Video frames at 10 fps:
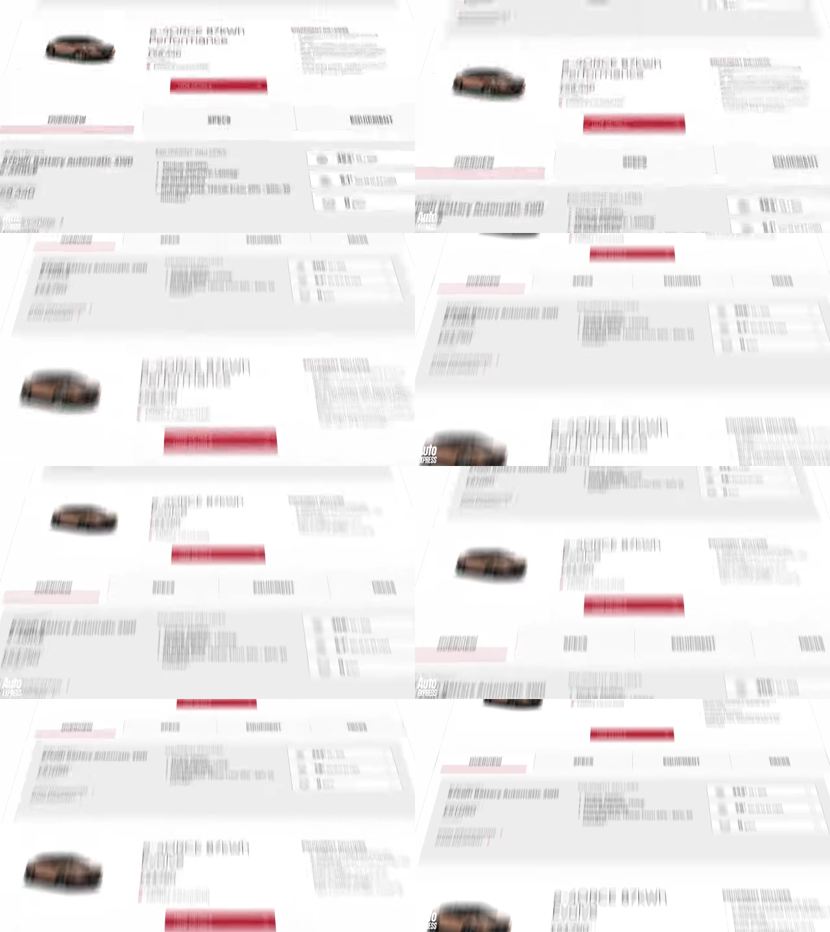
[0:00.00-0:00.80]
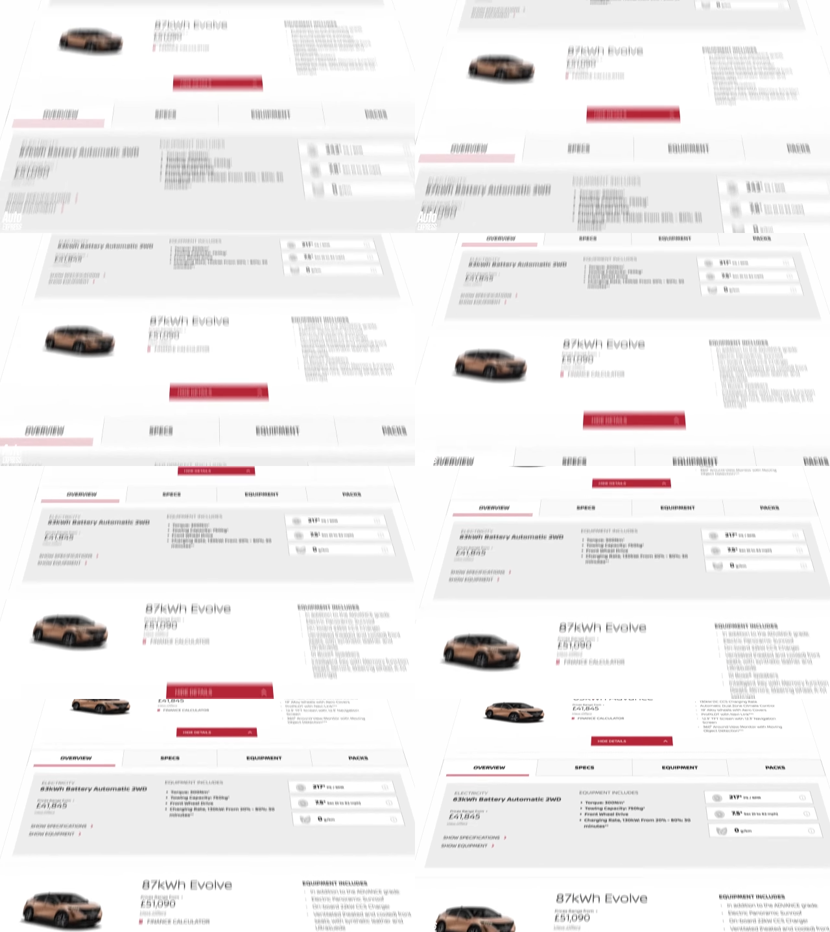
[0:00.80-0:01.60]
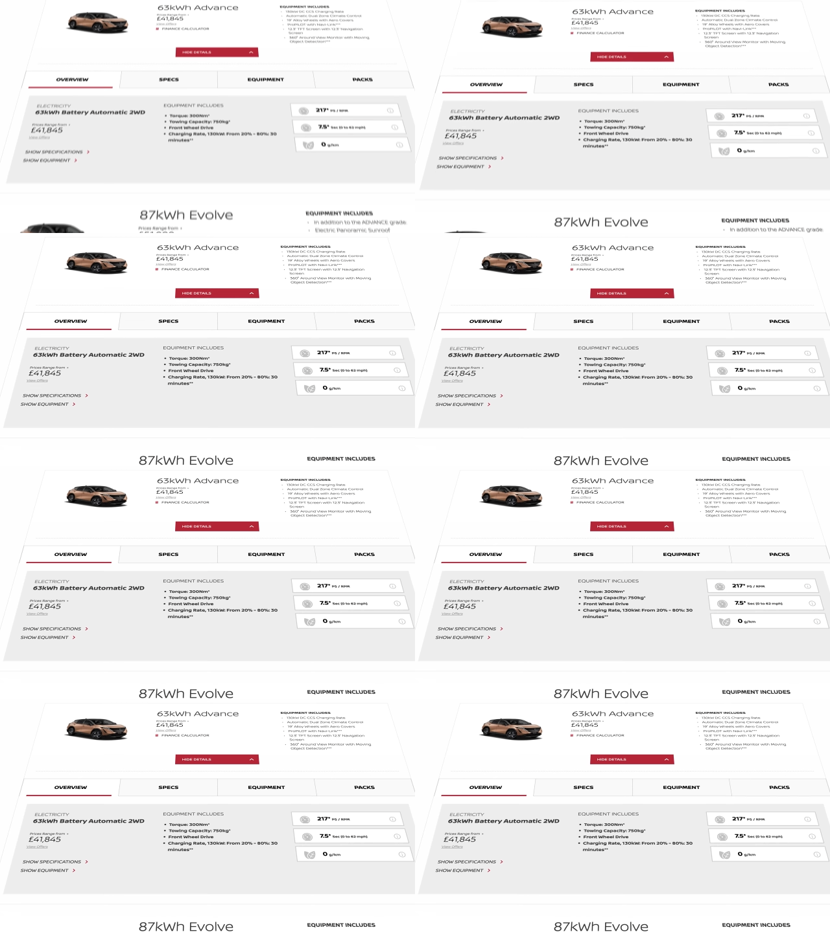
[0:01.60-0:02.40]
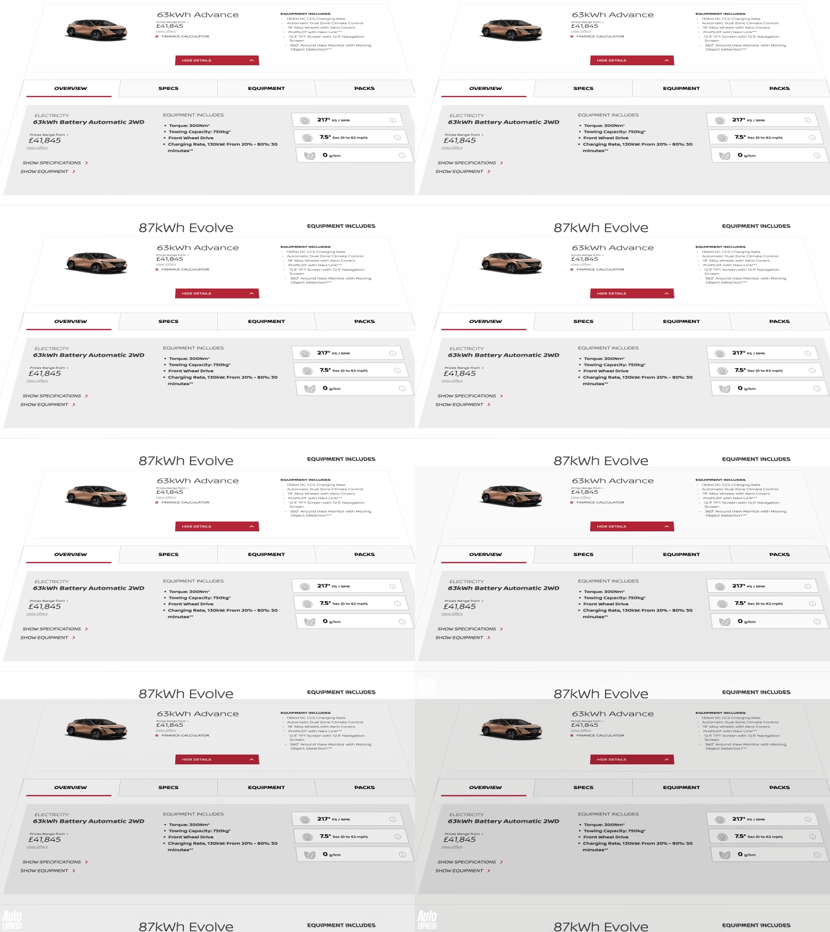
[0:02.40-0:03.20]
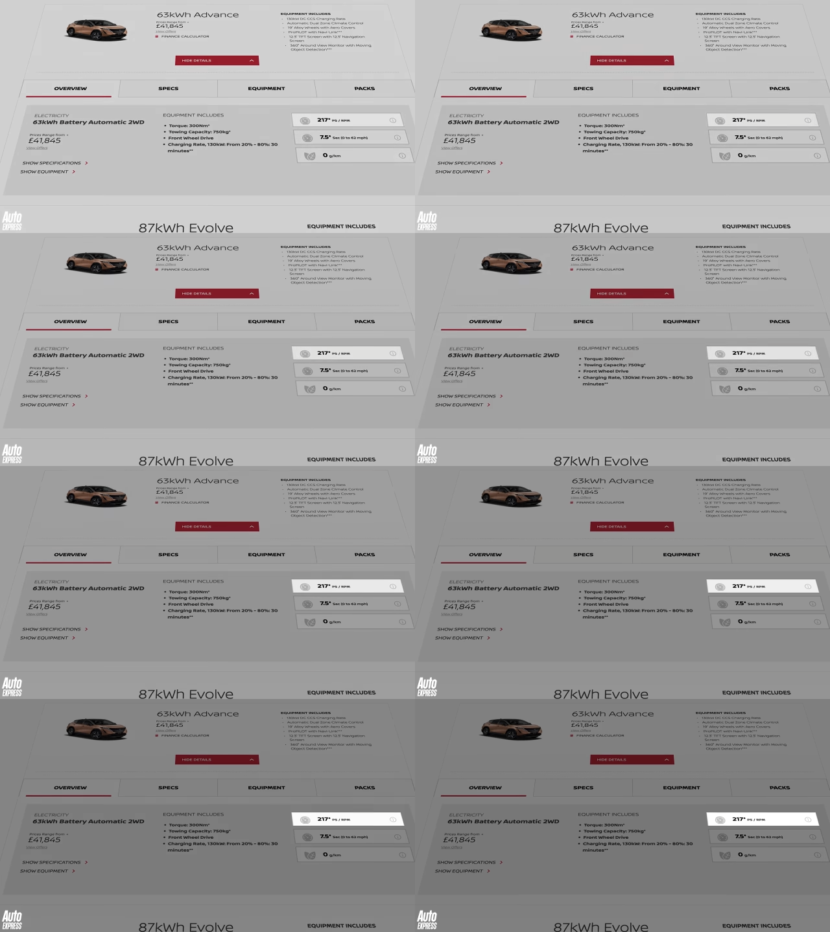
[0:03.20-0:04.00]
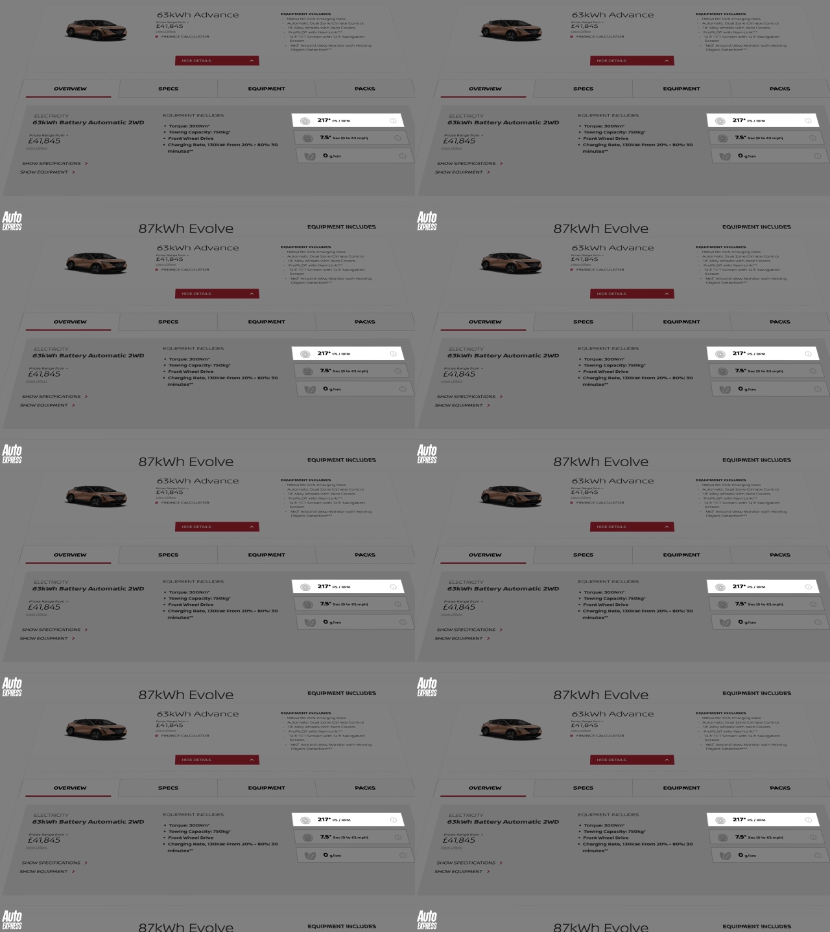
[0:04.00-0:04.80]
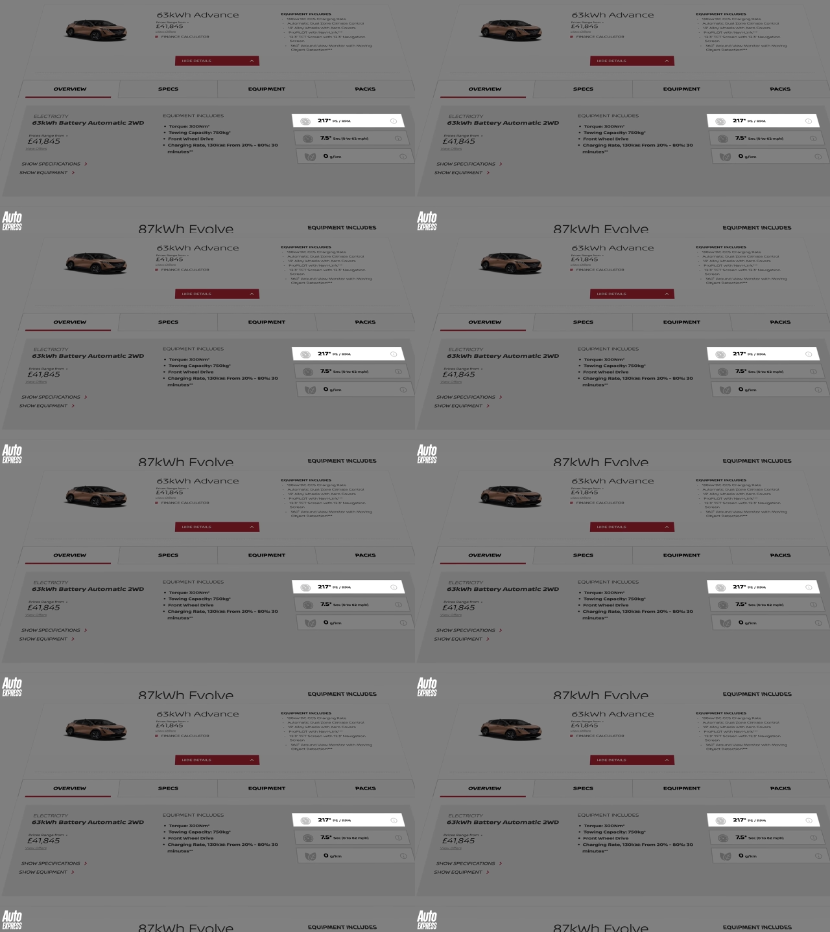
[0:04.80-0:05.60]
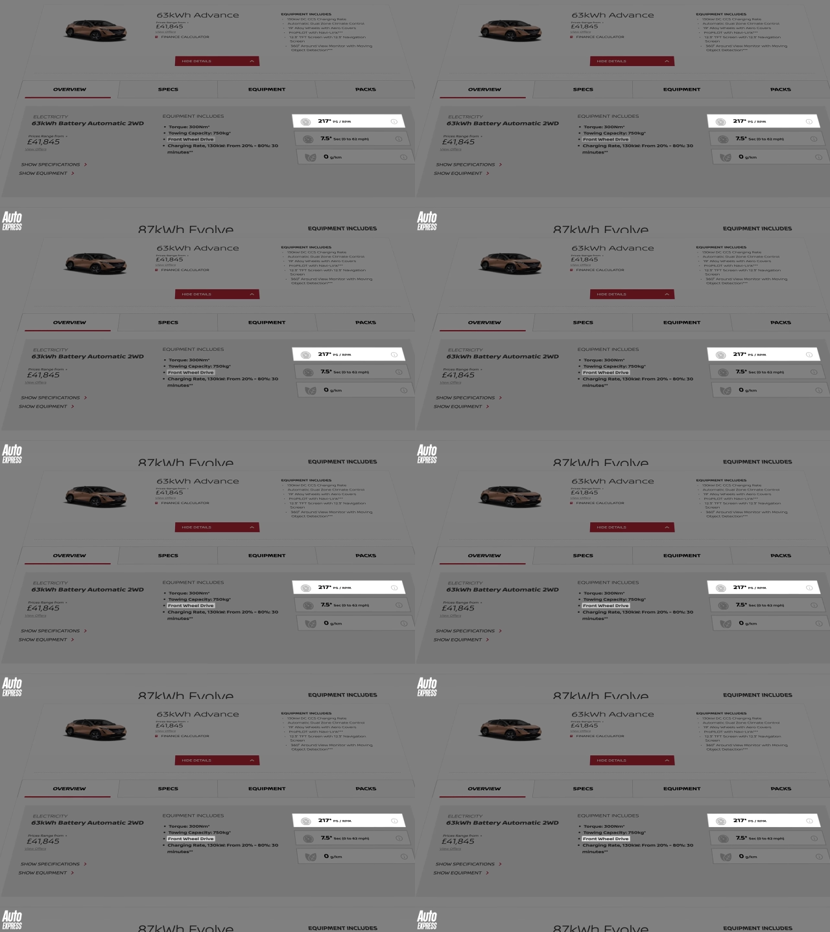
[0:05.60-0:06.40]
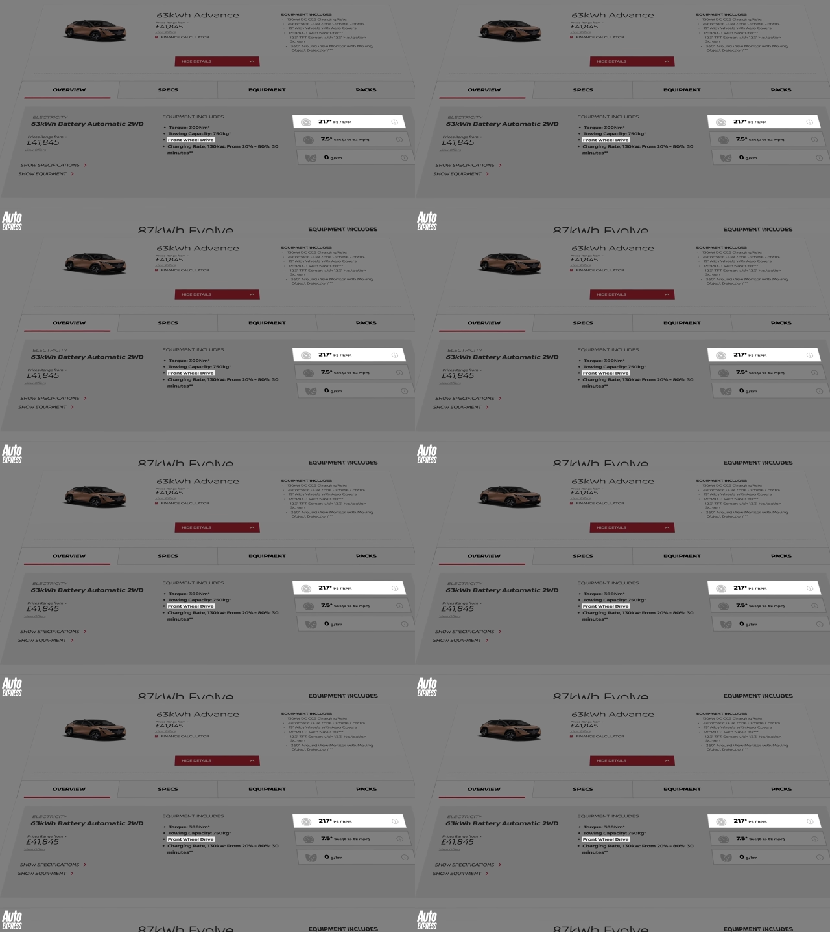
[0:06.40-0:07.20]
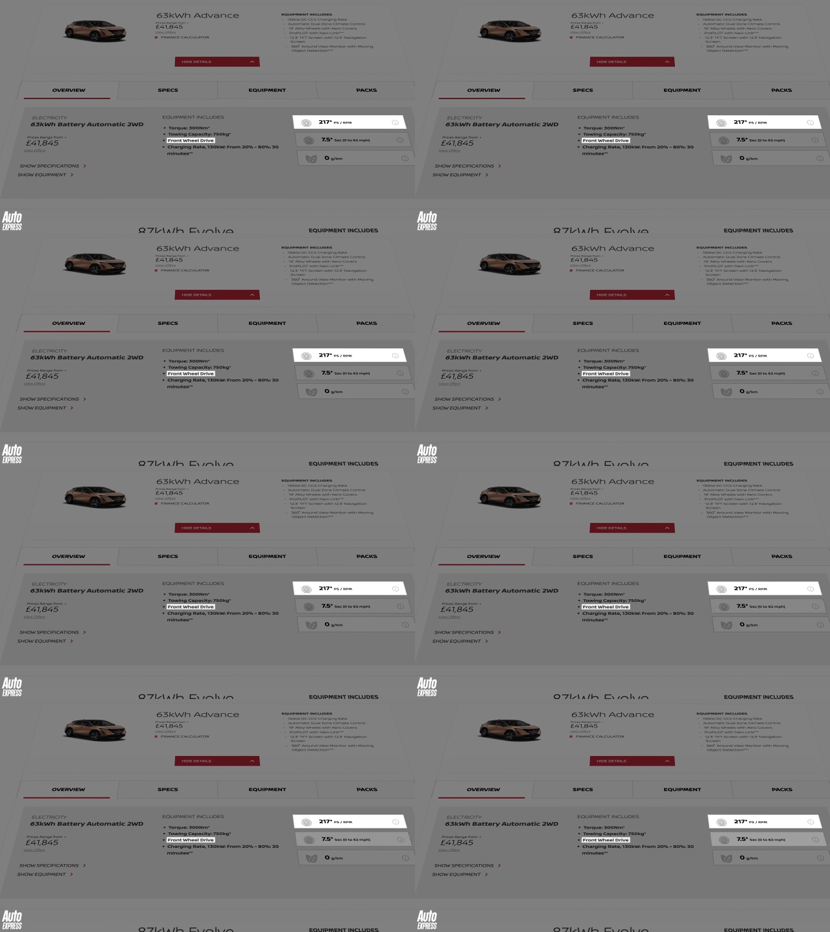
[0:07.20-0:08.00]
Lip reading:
Nobody's mouth can be seen.